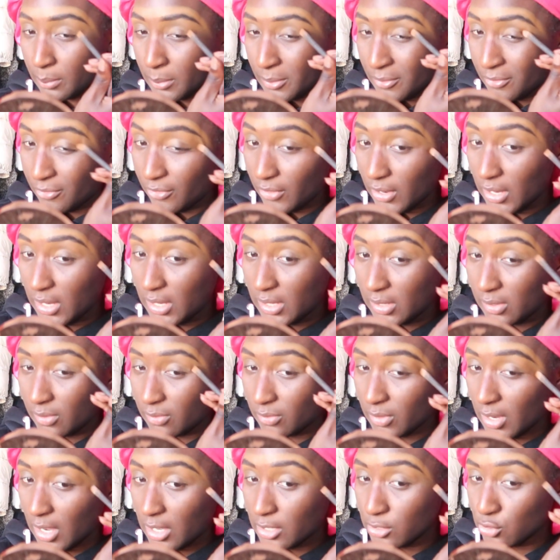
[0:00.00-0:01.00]
I'm afraid
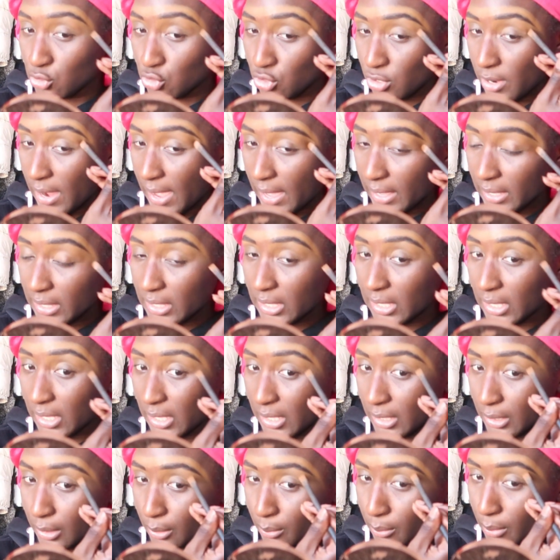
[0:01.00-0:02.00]
of not
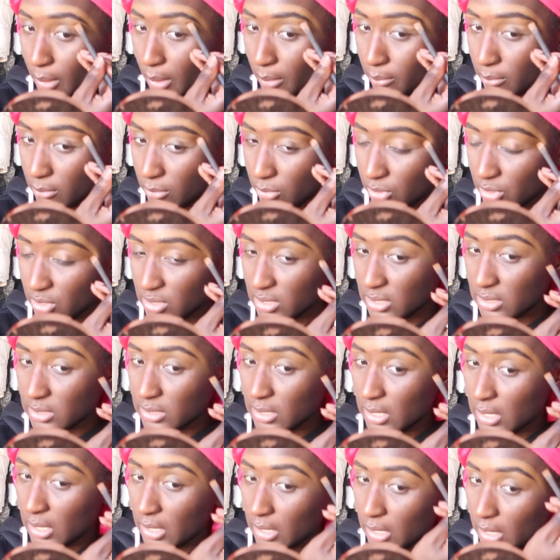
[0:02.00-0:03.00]
tracking.
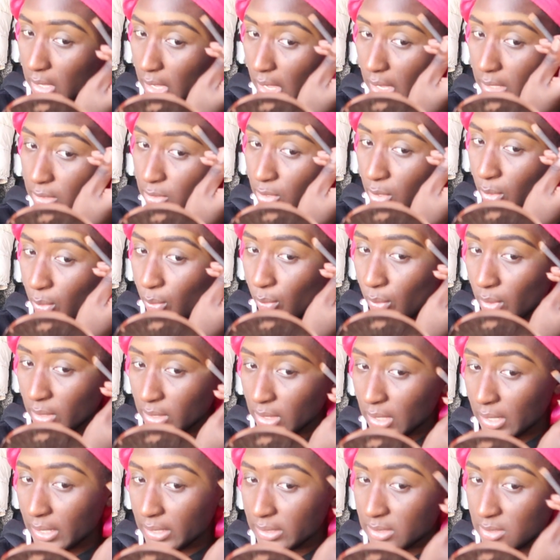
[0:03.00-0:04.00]
I don't
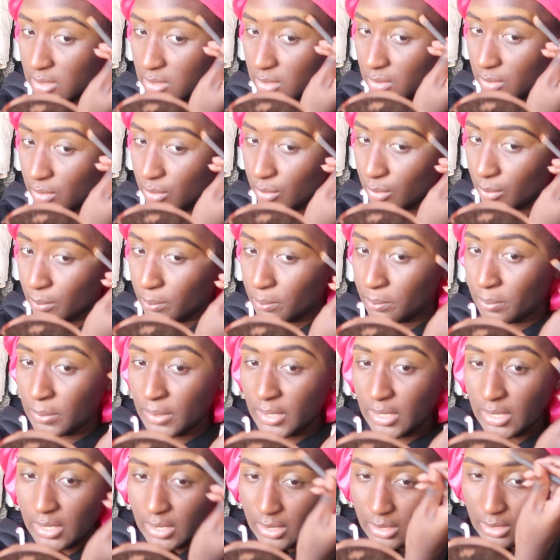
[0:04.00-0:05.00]
want that to
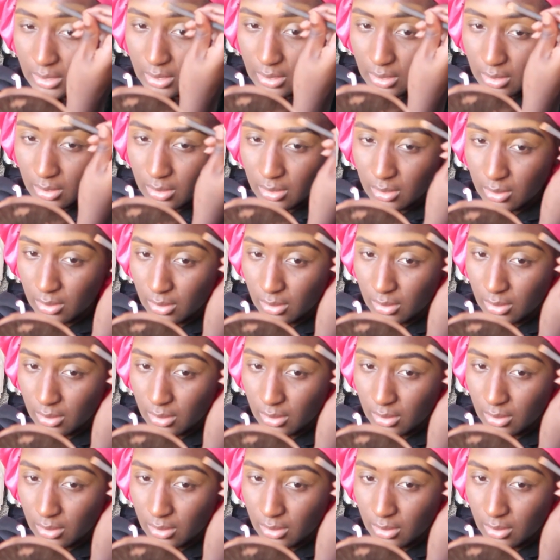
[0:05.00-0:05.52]
be,